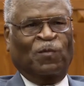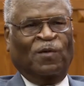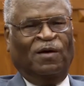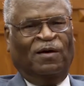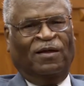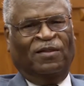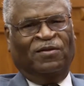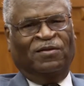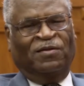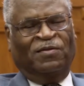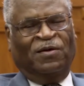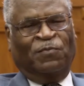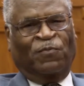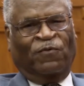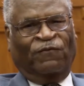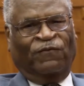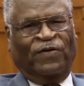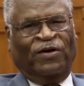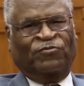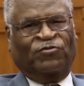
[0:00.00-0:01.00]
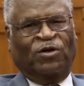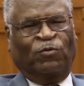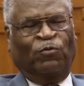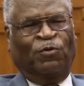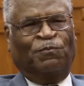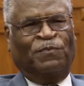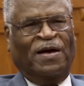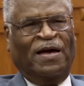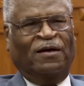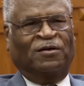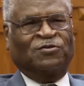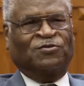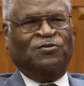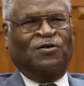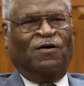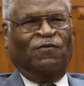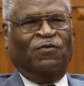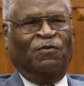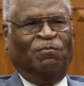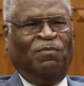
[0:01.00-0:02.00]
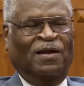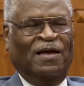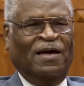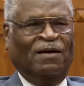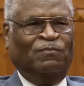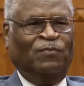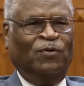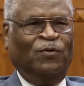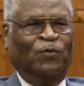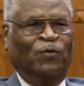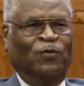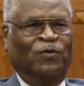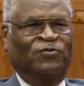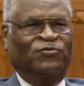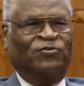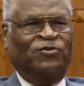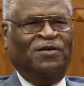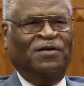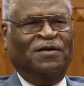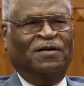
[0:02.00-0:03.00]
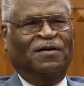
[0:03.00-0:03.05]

The professors that would bounce off the blackboards,